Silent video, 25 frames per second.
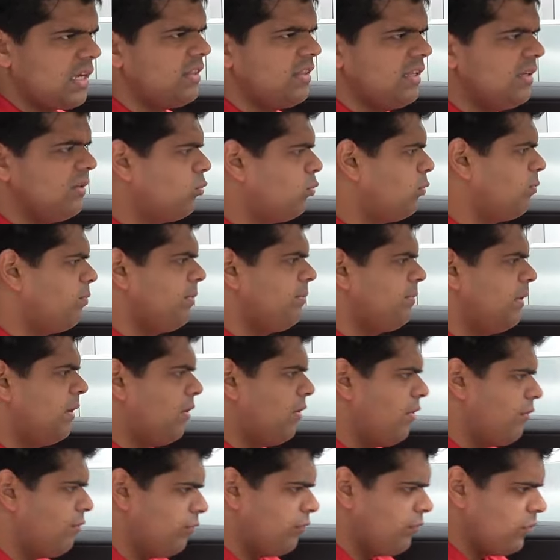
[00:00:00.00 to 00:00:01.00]
I think it would be
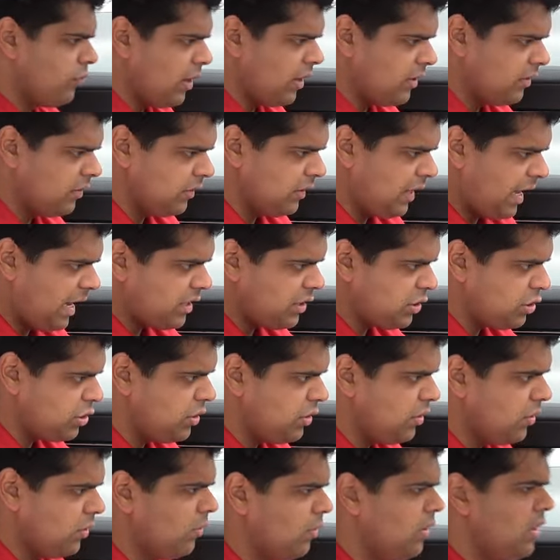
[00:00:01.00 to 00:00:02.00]
better if you had a latch,
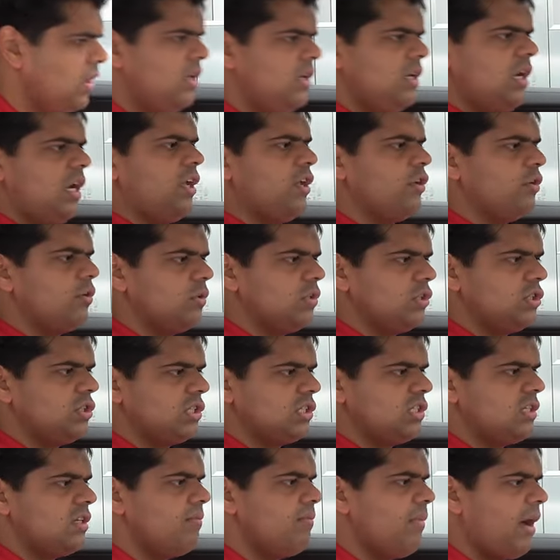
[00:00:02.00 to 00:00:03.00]
you know, and you could
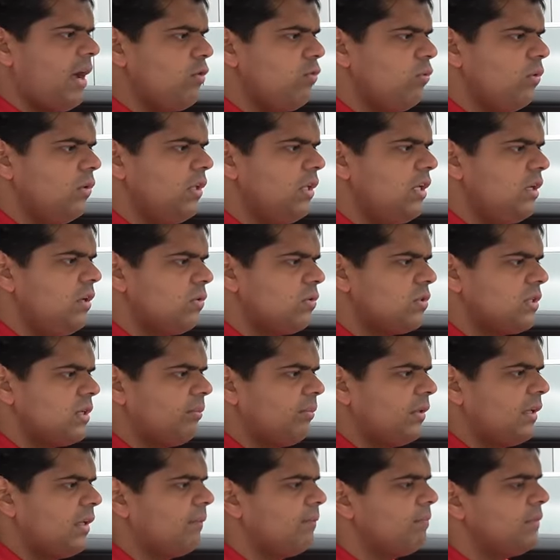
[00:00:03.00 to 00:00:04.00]
adjust it manually or
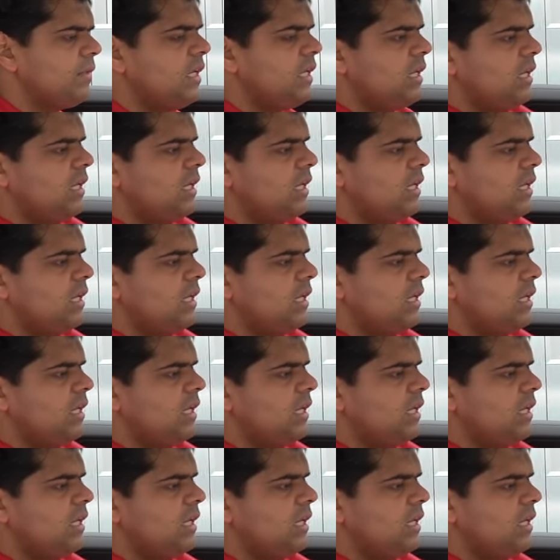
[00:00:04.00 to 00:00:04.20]
something.